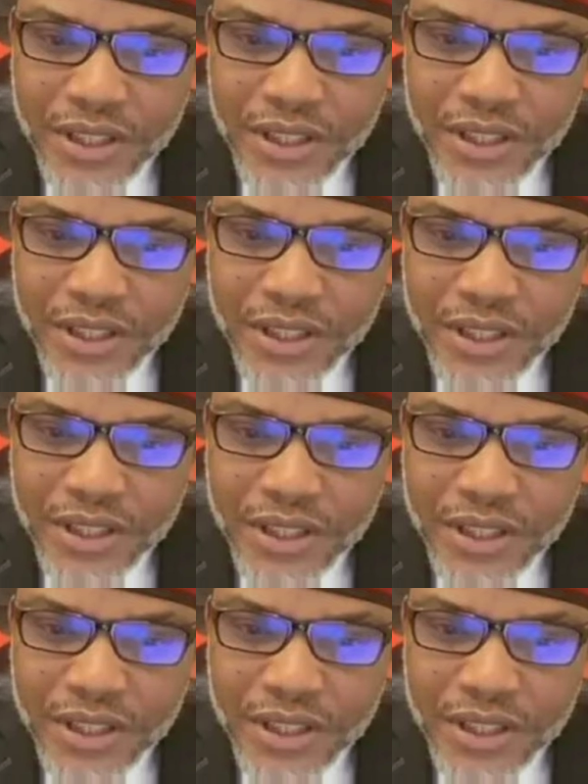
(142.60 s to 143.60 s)

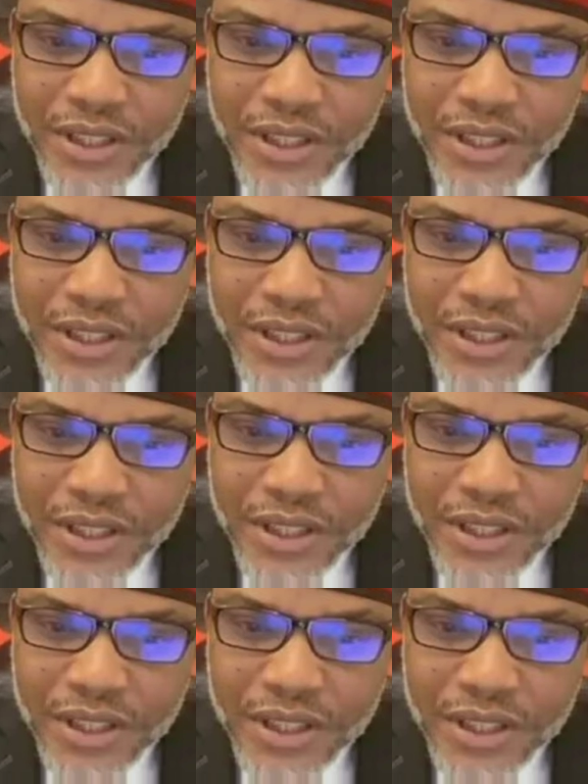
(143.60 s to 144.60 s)

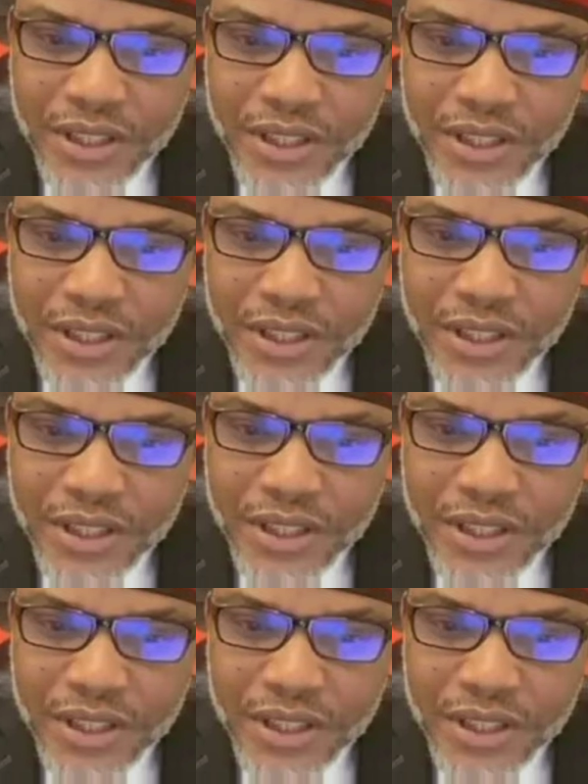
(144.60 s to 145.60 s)

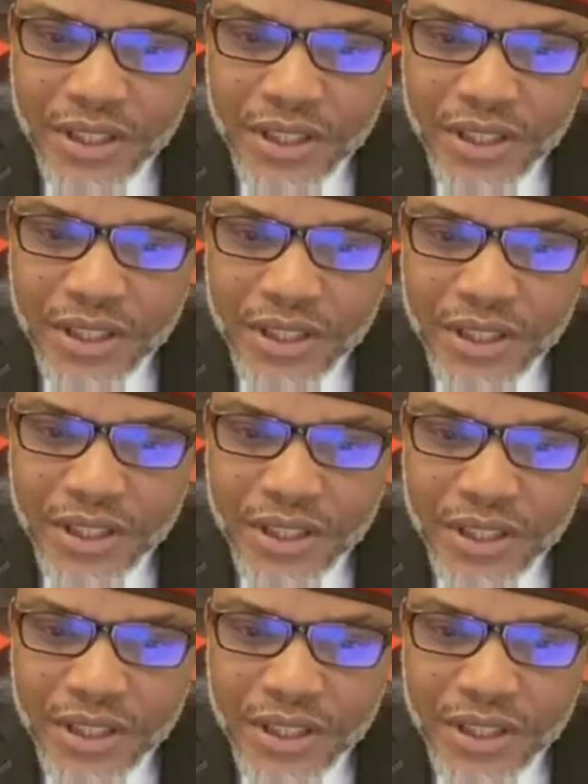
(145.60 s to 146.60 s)

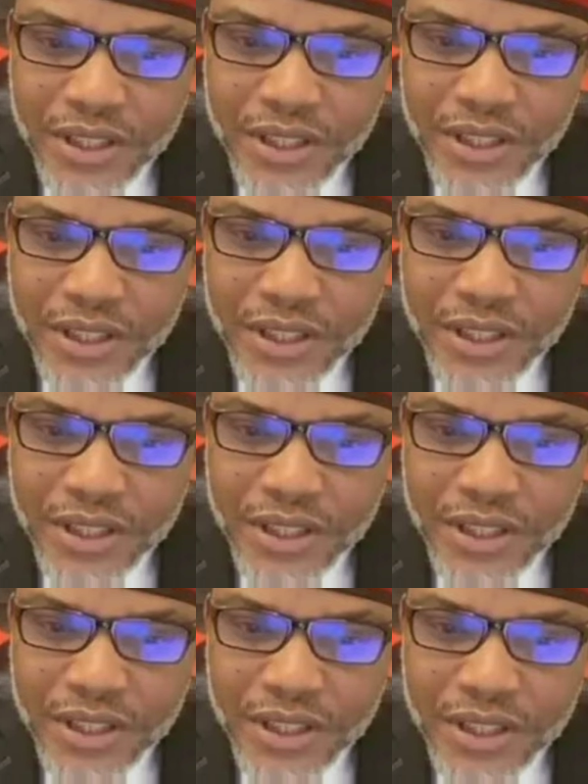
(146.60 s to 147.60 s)

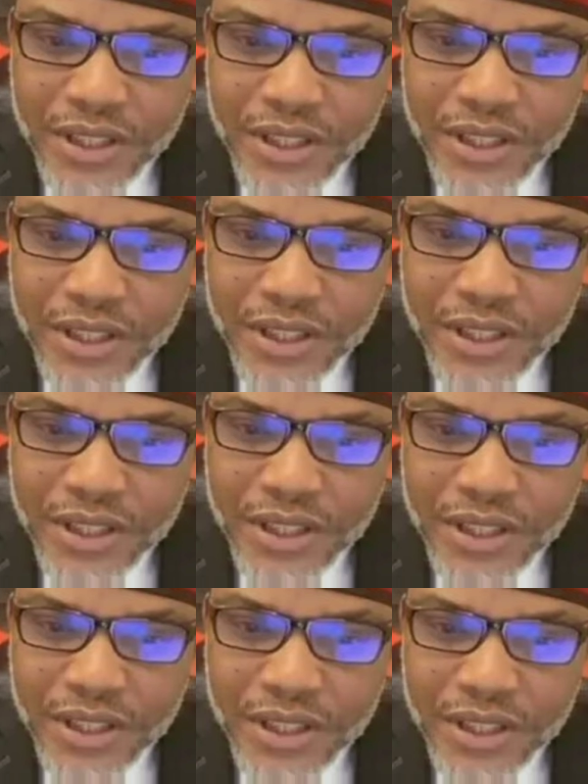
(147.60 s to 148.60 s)

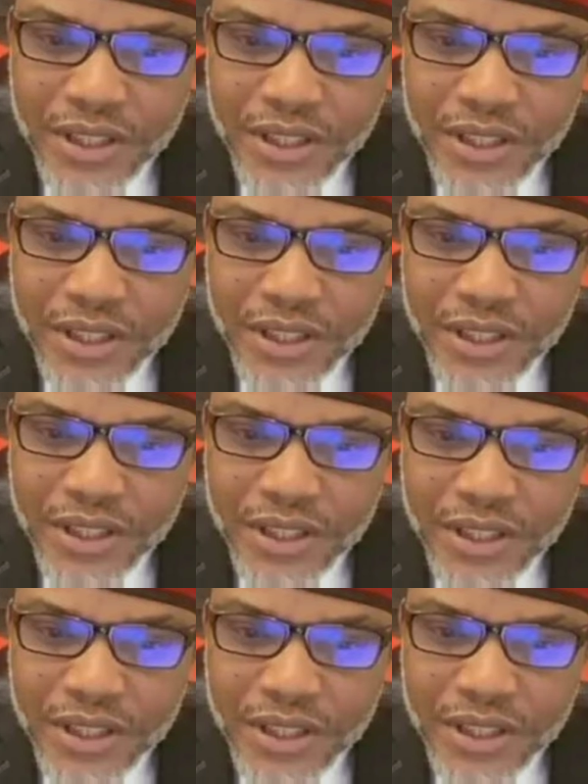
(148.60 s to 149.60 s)

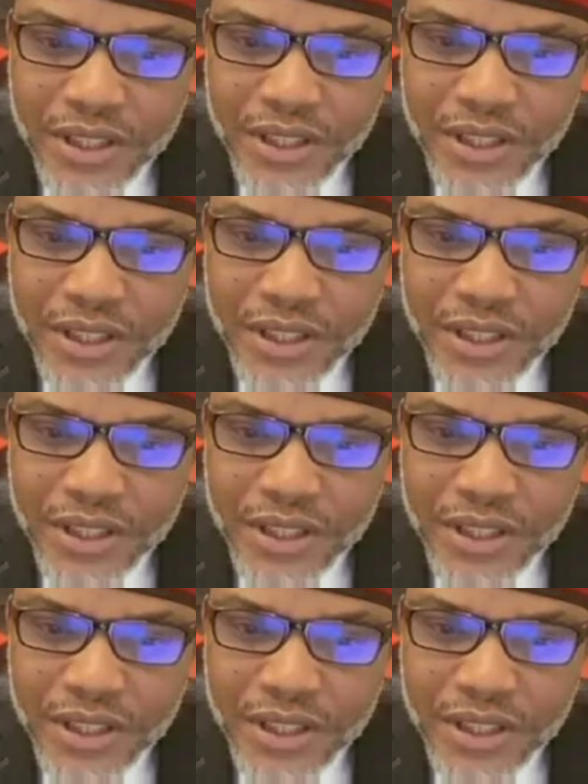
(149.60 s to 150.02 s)
No one is speaking in this clip.